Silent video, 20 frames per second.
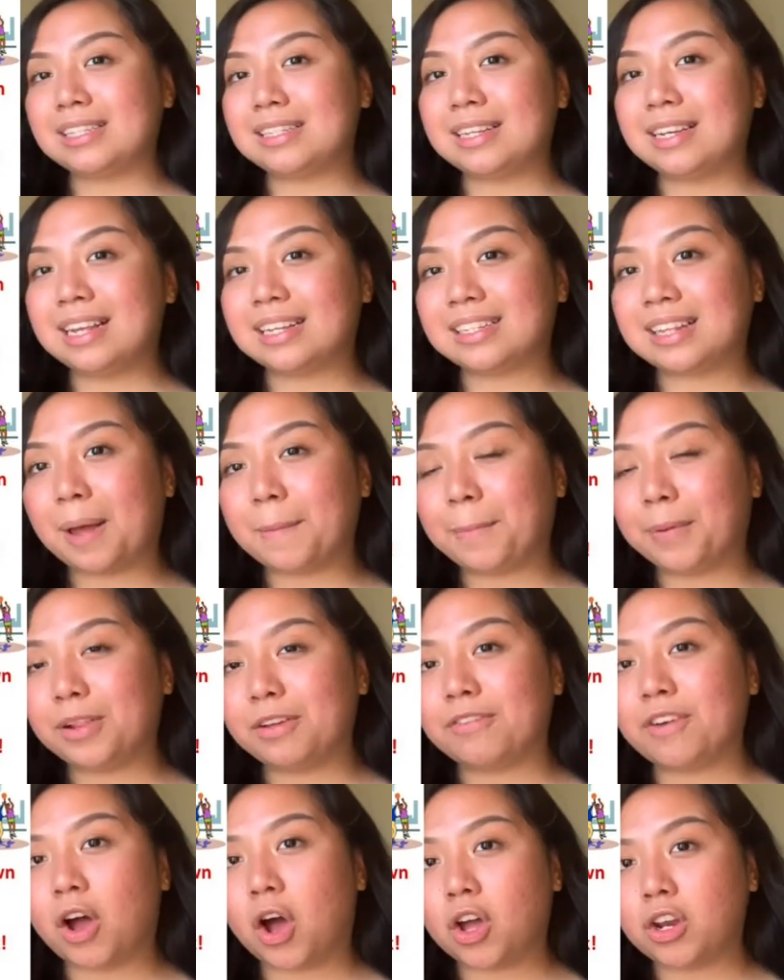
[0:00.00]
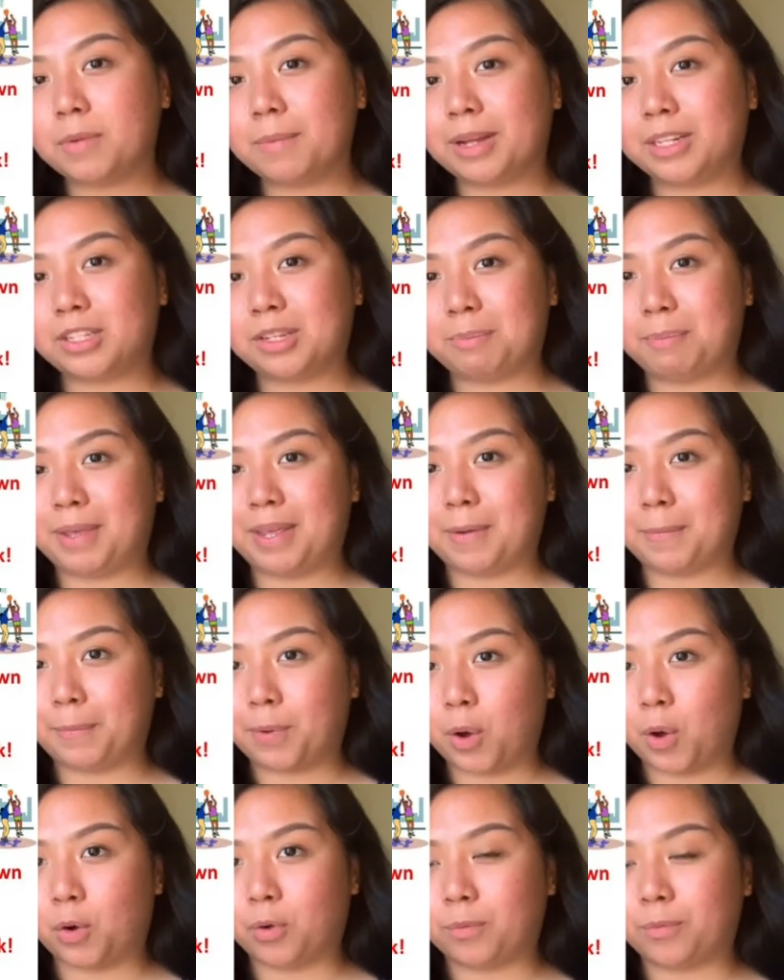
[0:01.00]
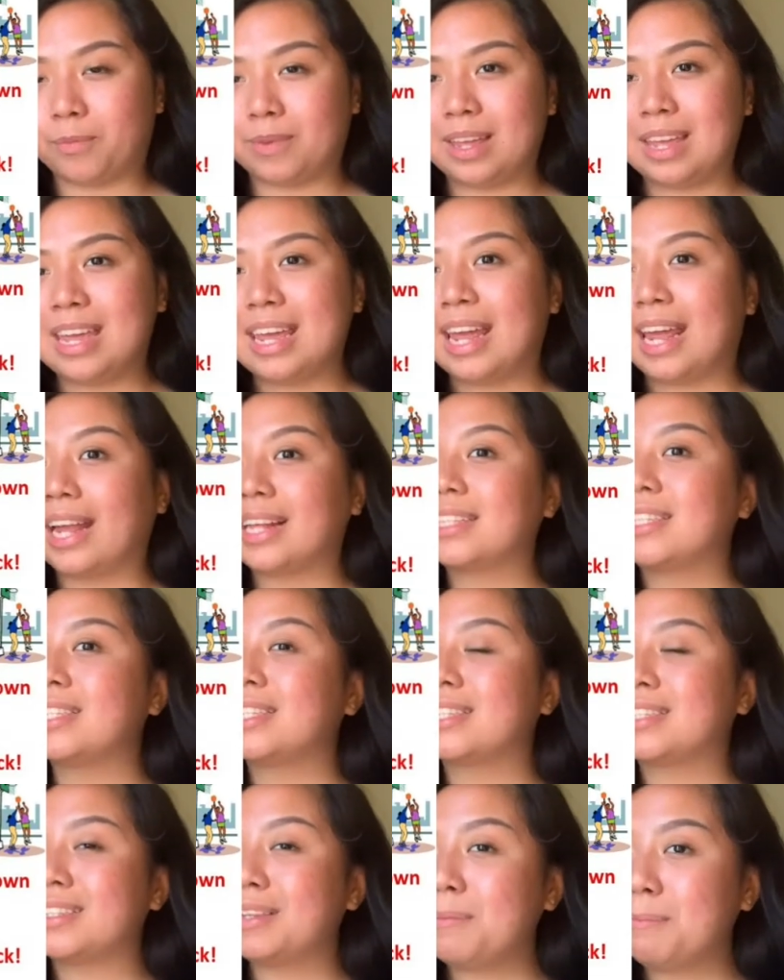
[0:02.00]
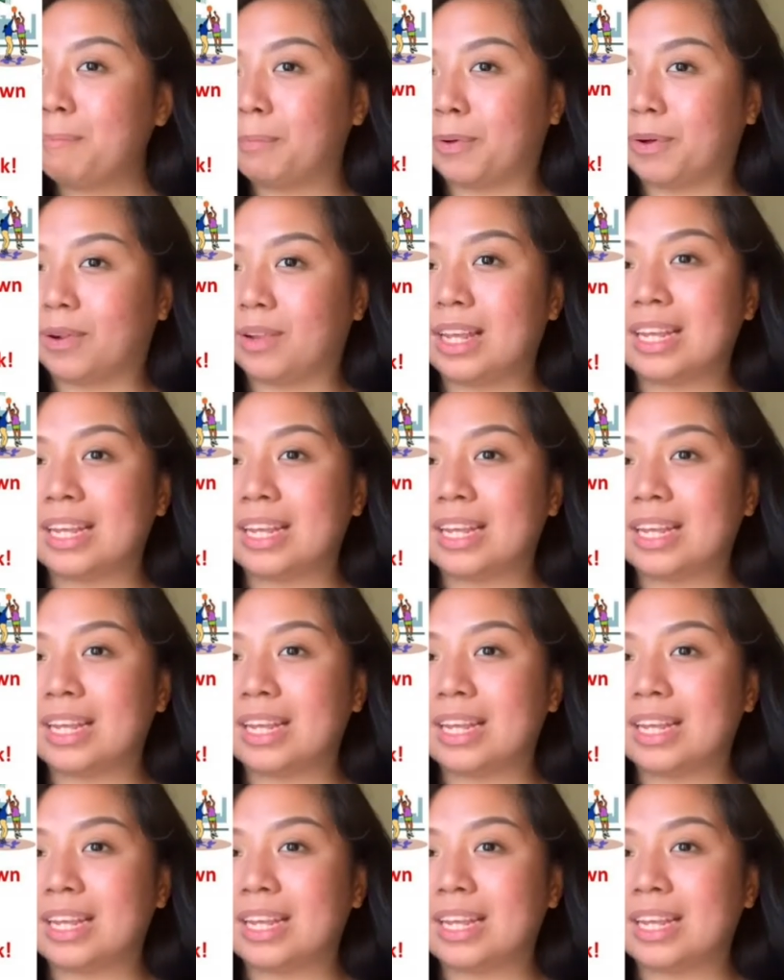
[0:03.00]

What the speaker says: is an example of an onomatopoeia poem. It's simple,